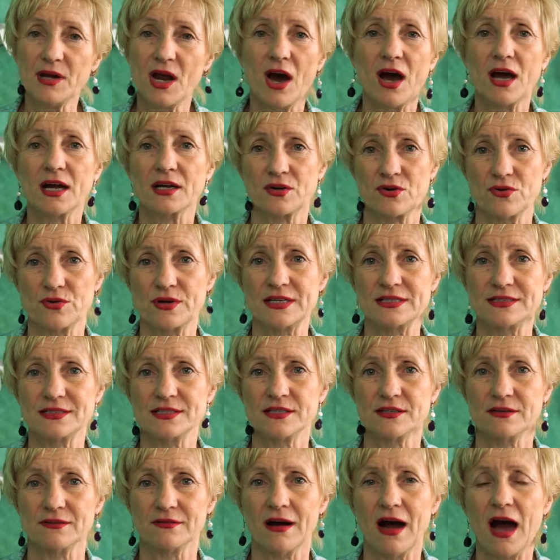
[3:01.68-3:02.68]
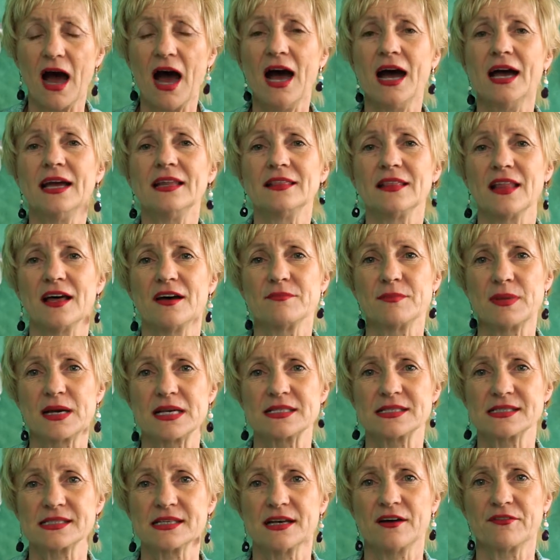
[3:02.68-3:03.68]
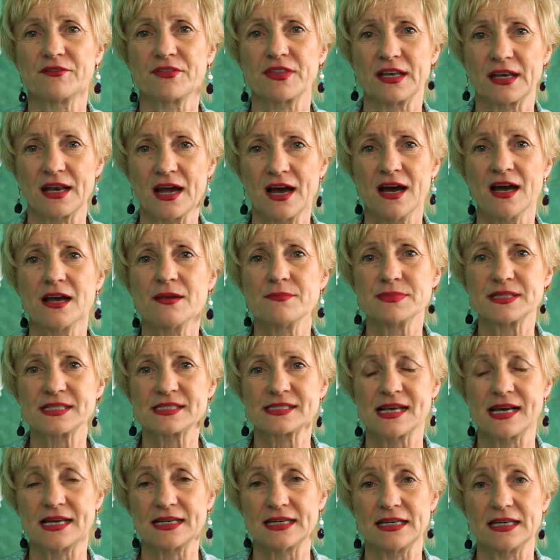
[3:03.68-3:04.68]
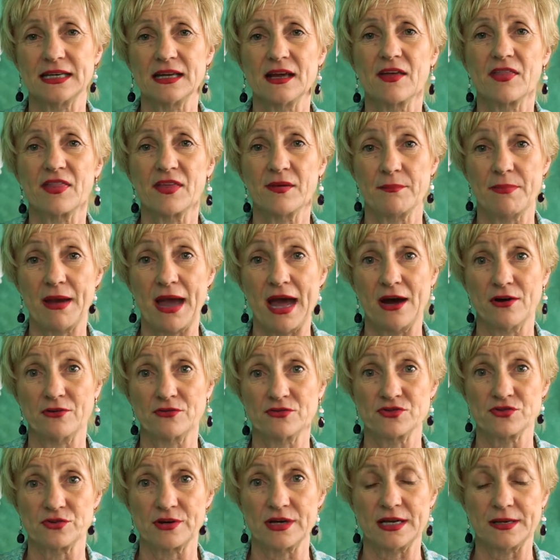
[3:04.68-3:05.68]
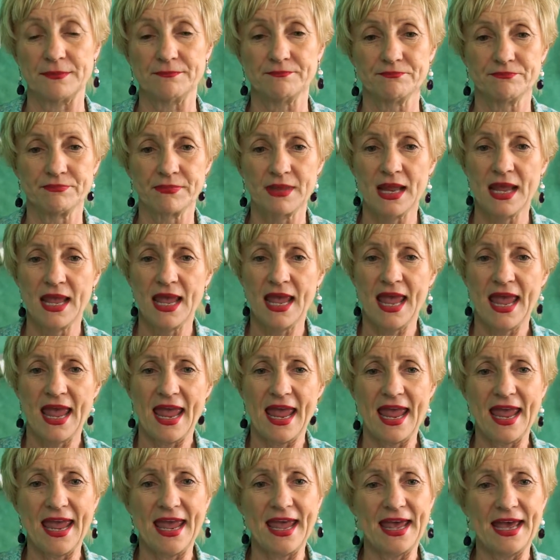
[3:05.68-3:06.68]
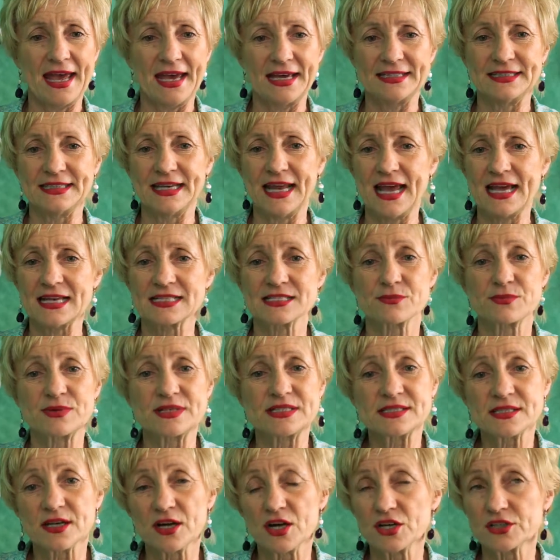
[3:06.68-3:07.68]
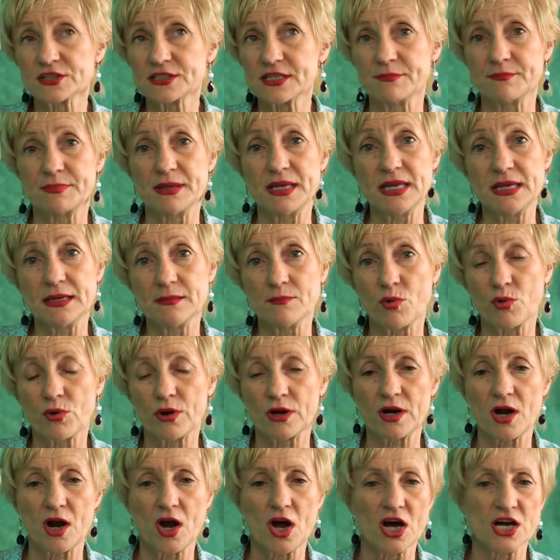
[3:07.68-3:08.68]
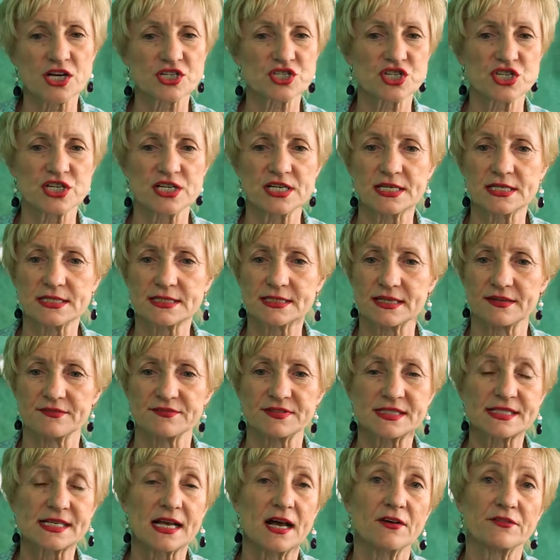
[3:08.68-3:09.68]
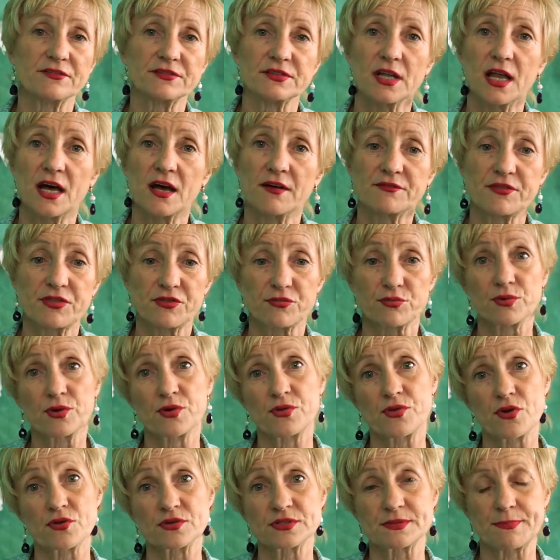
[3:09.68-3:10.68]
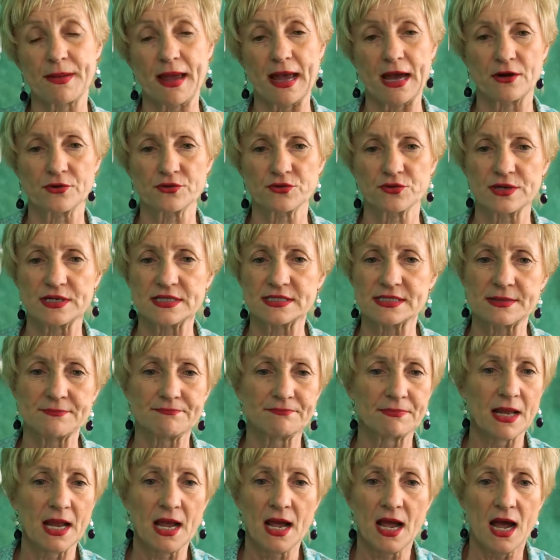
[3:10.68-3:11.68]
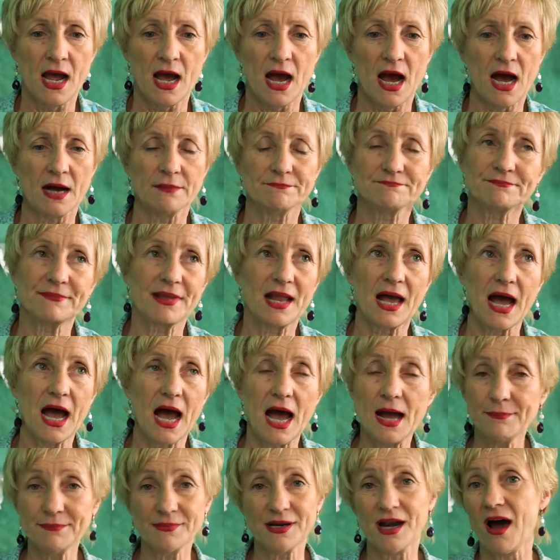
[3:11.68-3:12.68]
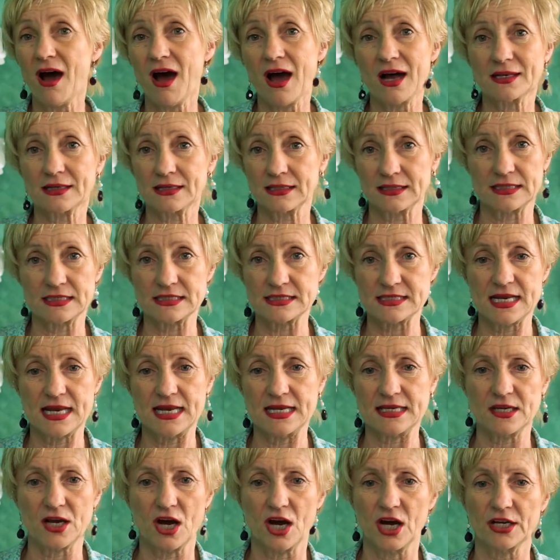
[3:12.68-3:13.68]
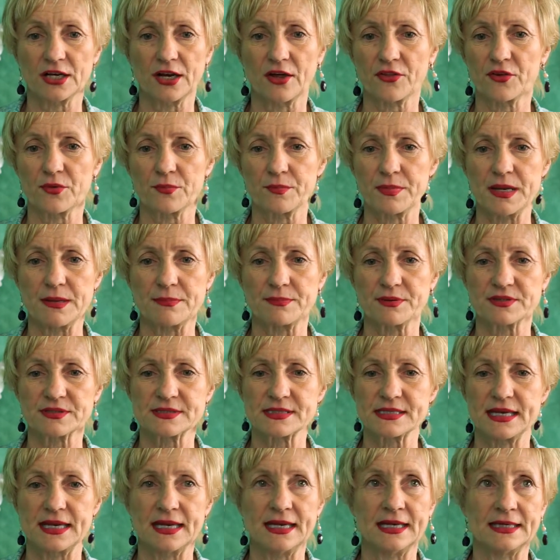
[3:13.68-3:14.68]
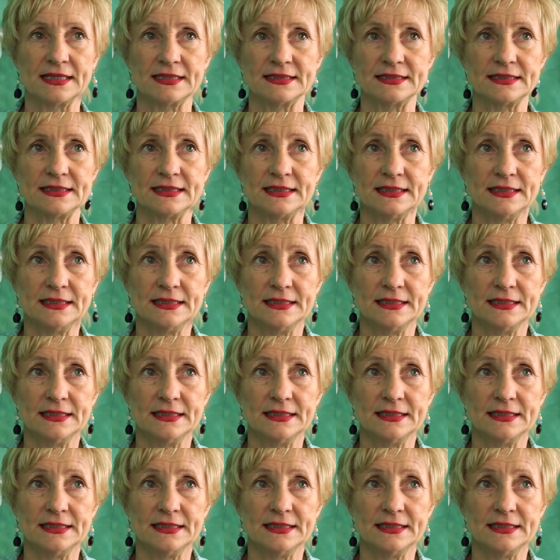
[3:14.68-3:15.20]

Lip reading: not going to. I love myself that I'm setting the boundary. And as a result of being more conscious of self-love through those boundaries, I'm not going to take on other people's. And